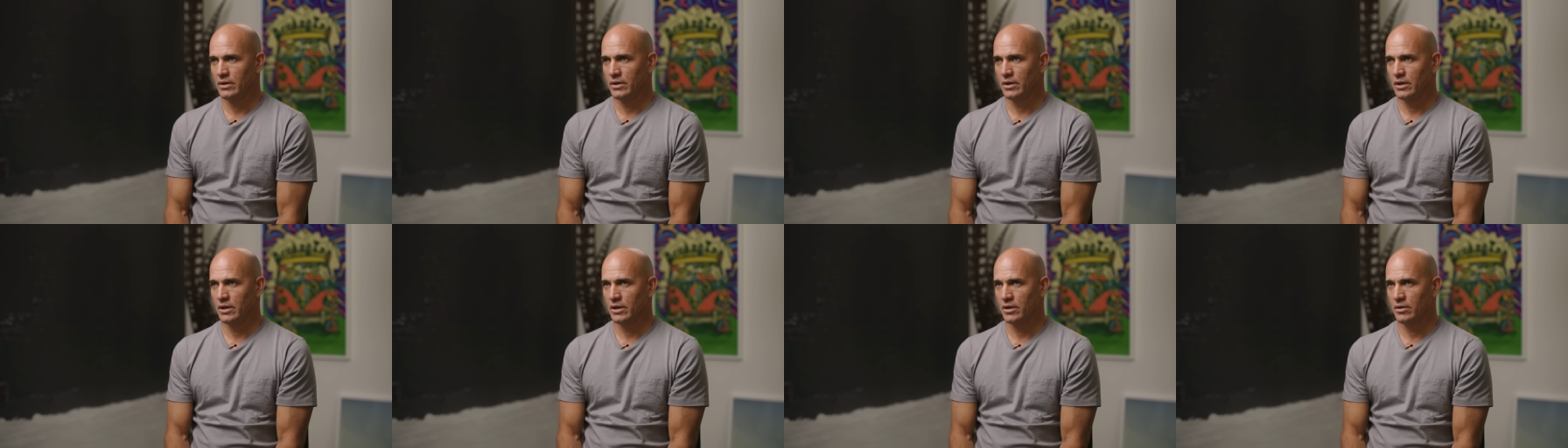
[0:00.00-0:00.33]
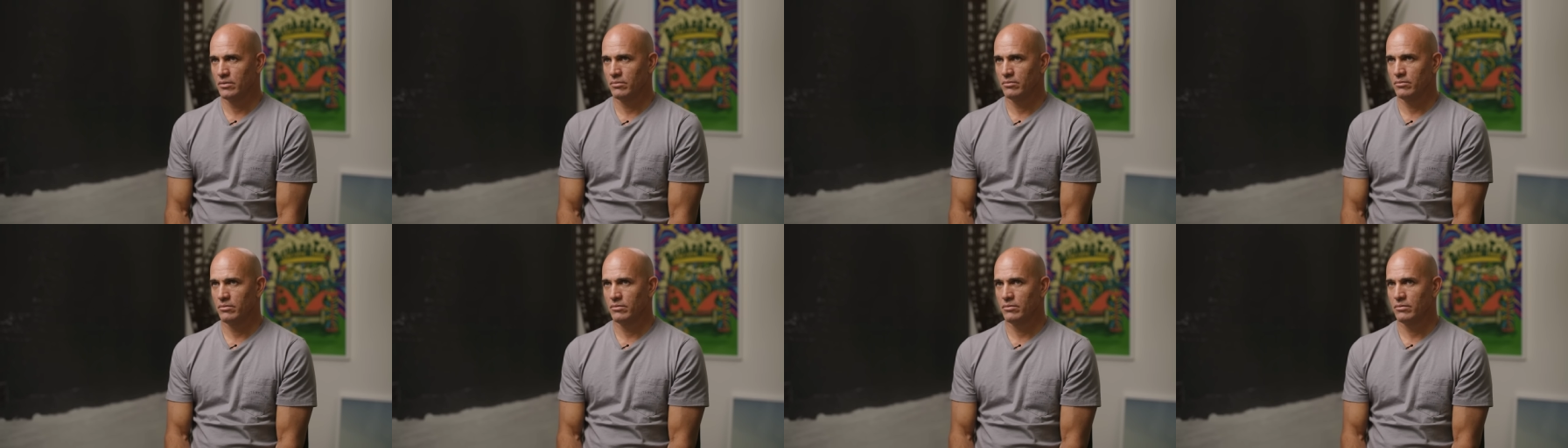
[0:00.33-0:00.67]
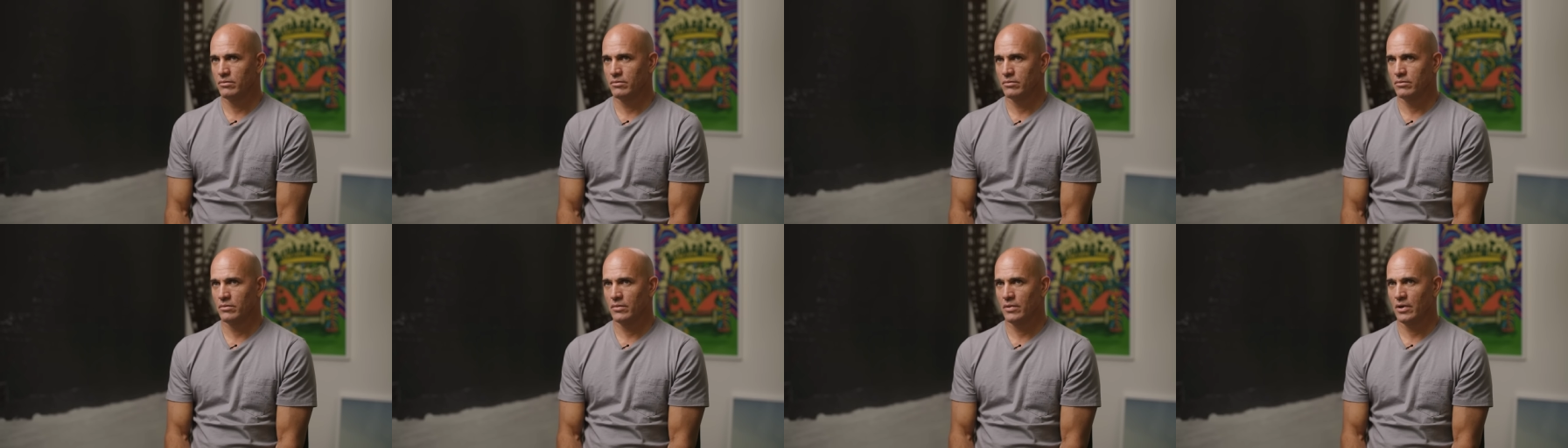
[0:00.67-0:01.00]
Um,
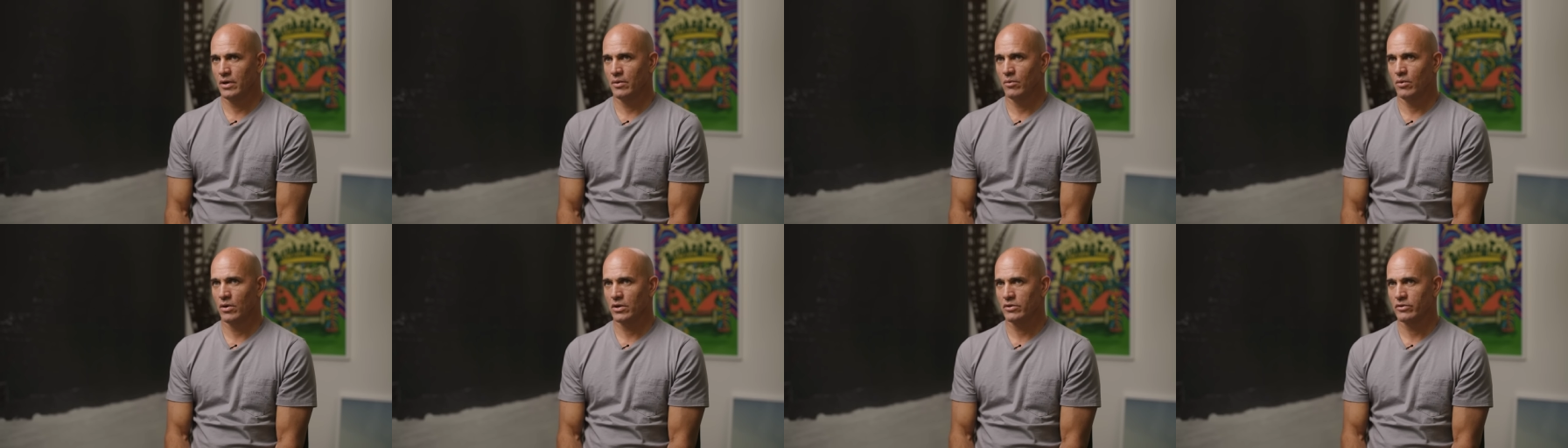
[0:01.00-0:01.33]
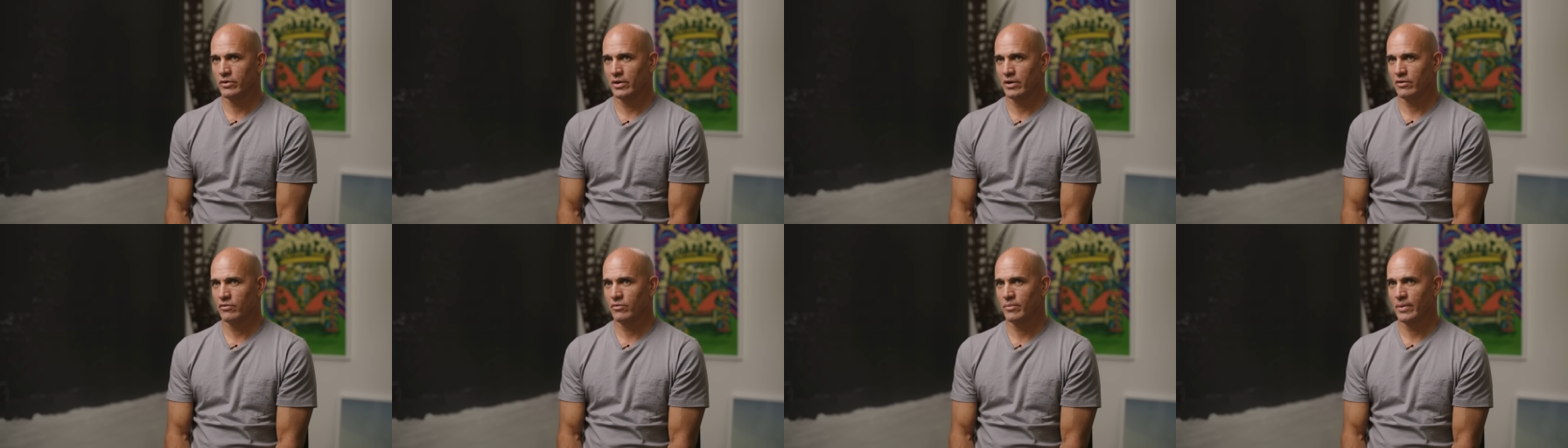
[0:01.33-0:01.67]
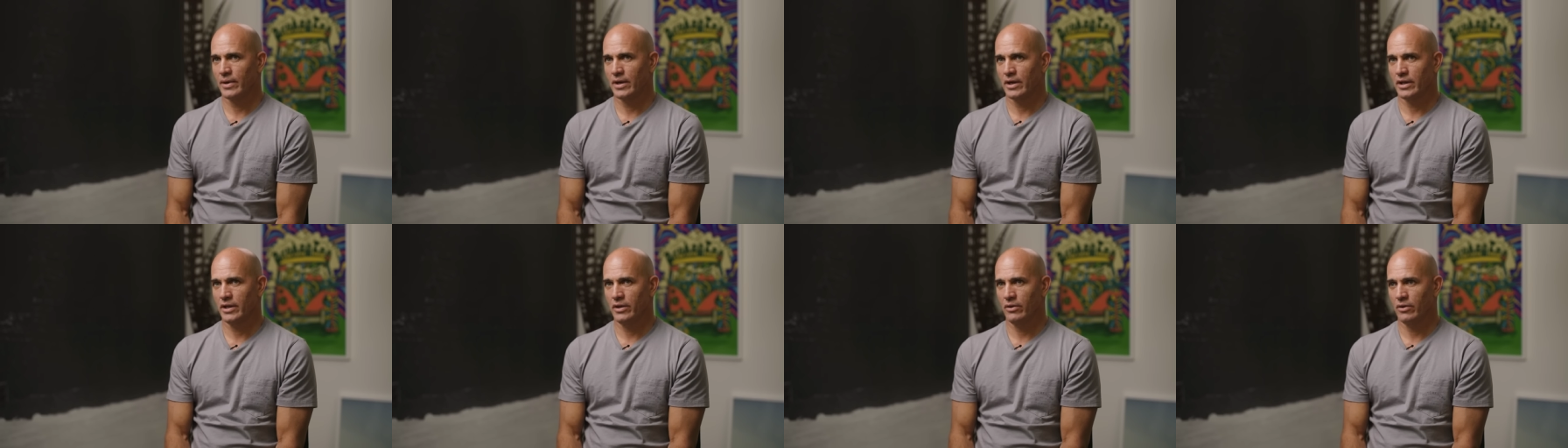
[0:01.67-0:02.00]
I walked around for
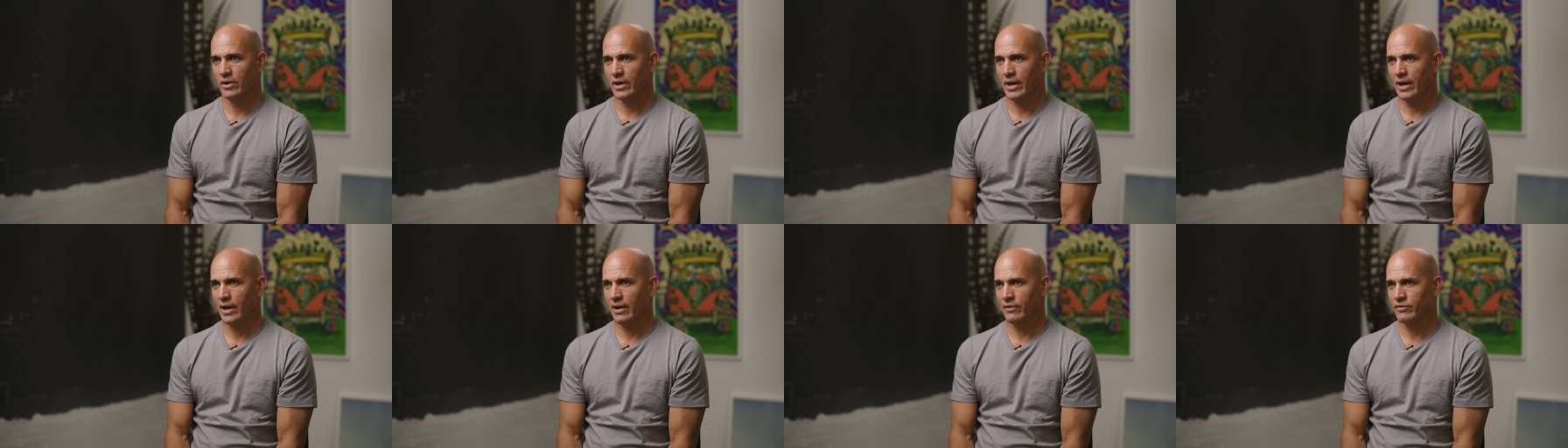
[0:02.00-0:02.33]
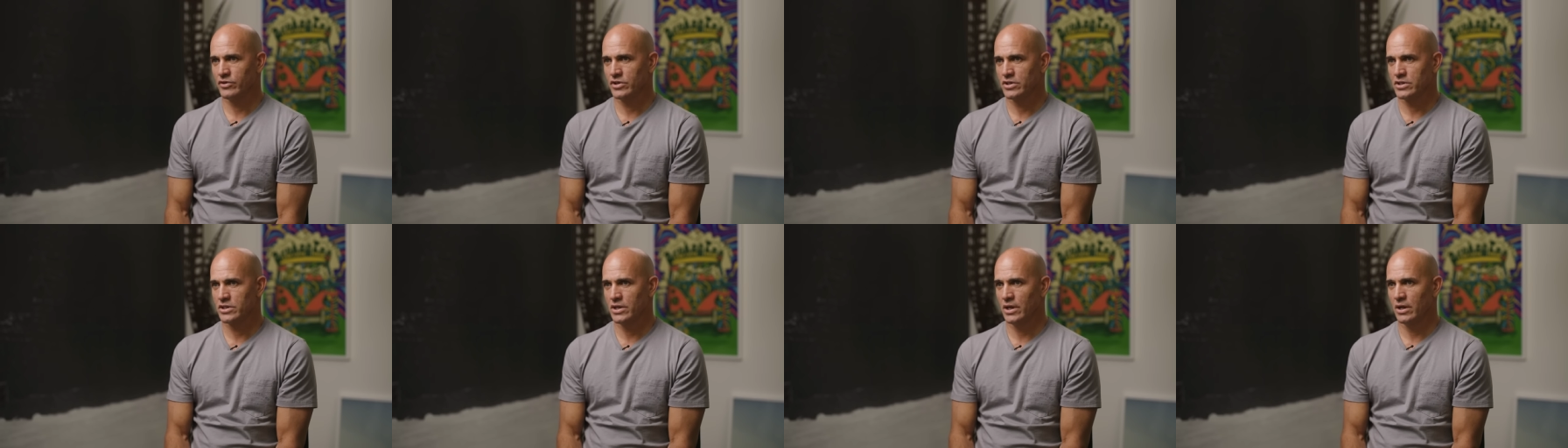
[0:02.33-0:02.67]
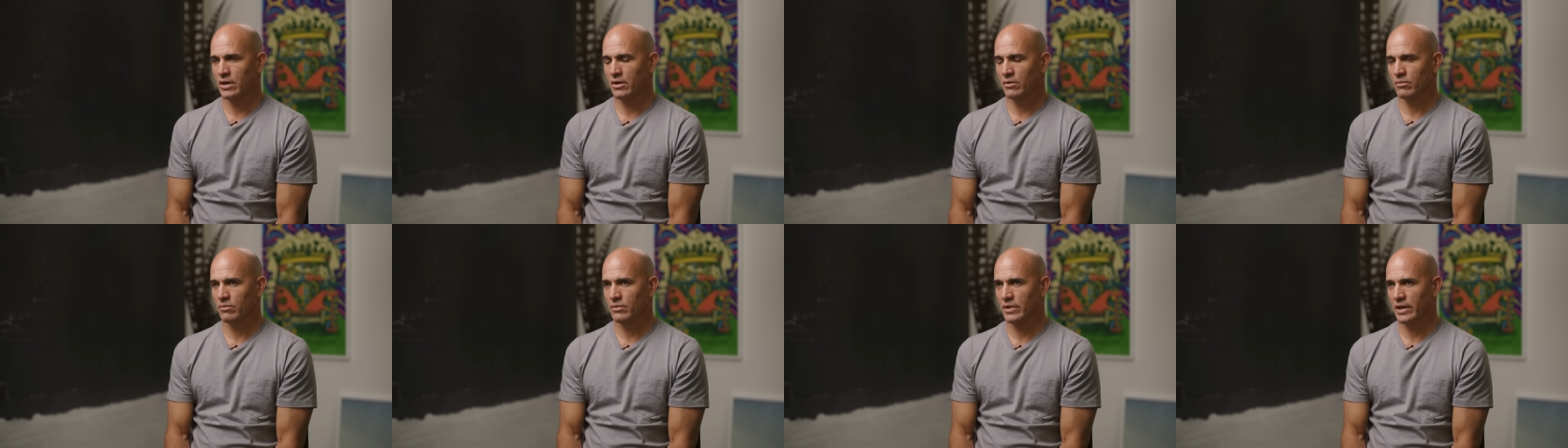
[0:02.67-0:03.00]
about a year and a half just
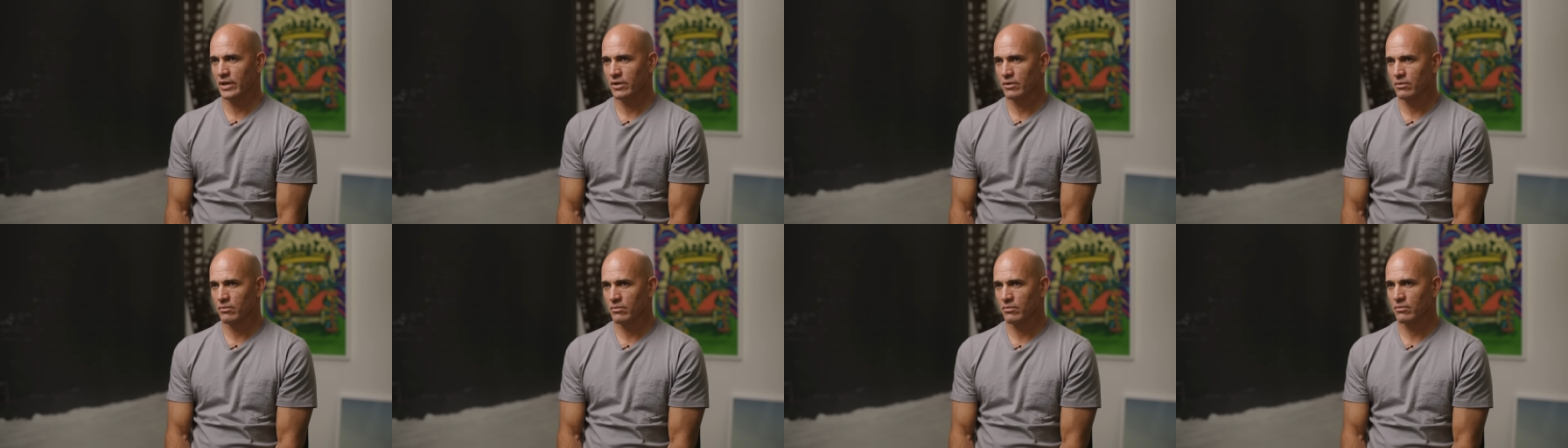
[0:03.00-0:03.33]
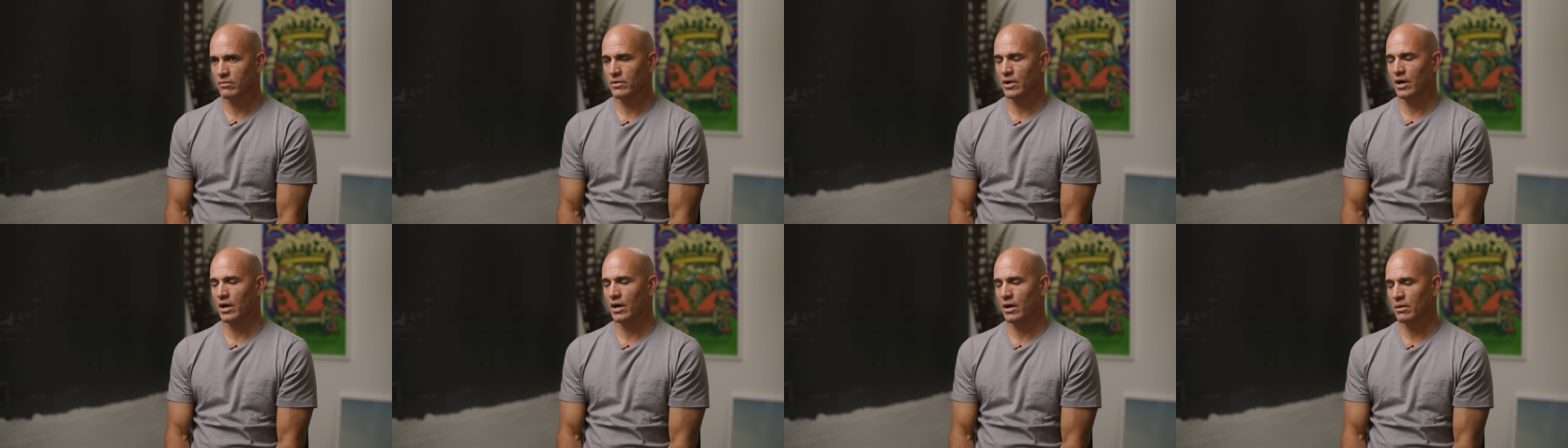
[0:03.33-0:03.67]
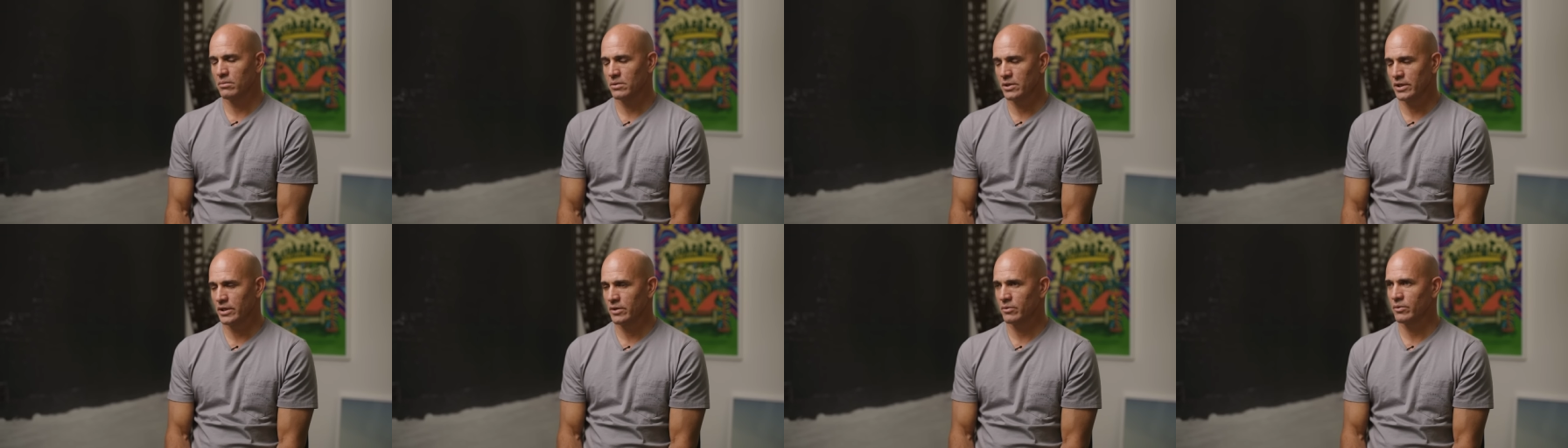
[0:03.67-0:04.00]
now, like
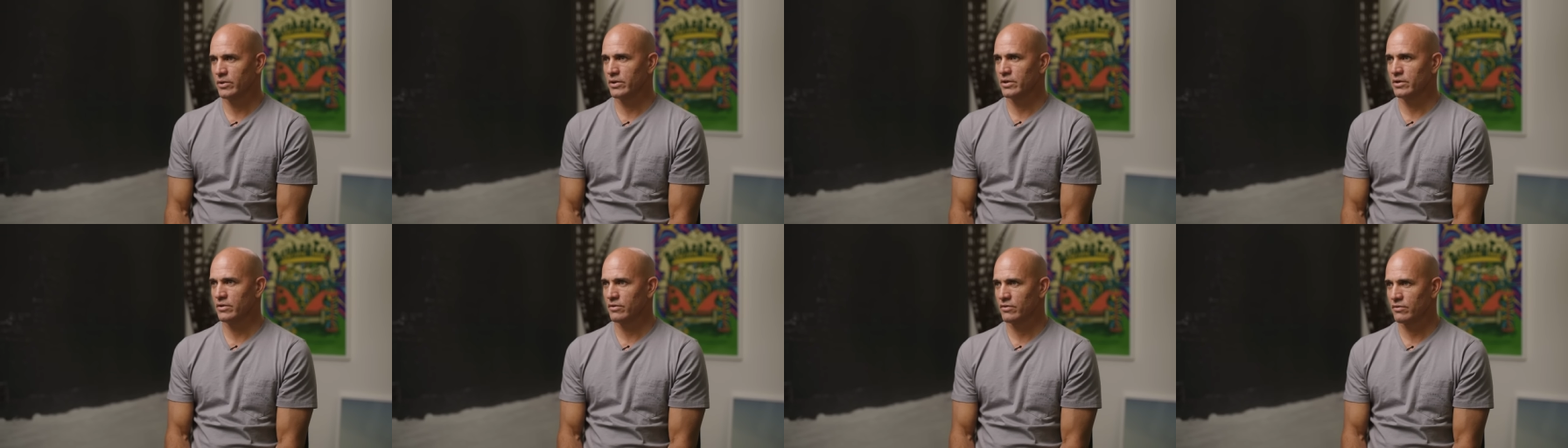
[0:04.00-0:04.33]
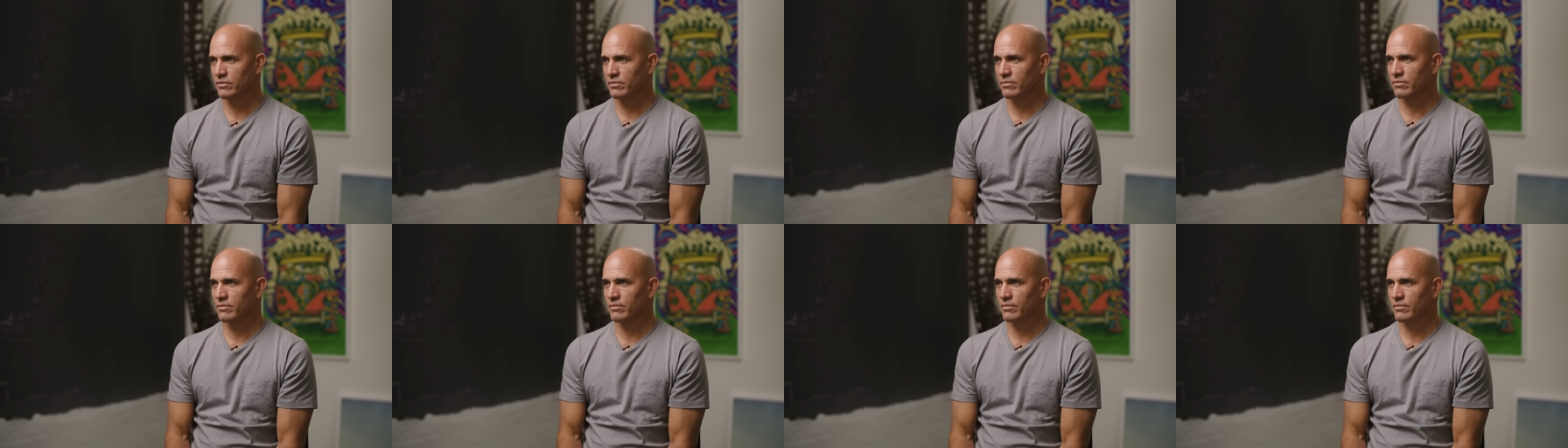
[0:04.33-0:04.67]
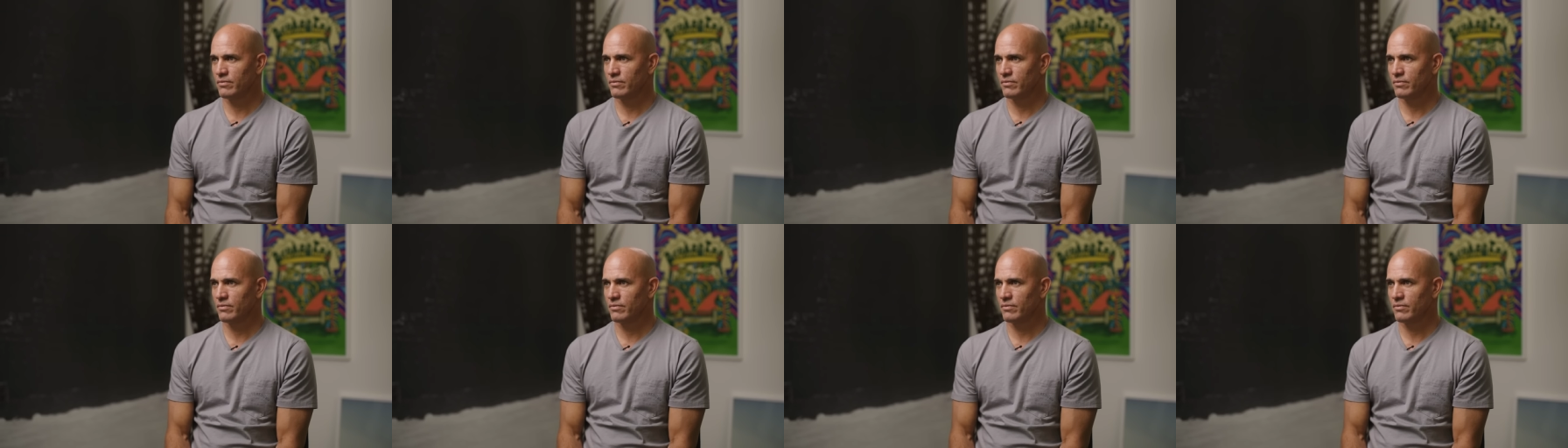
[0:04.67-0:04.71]
hobbling with this,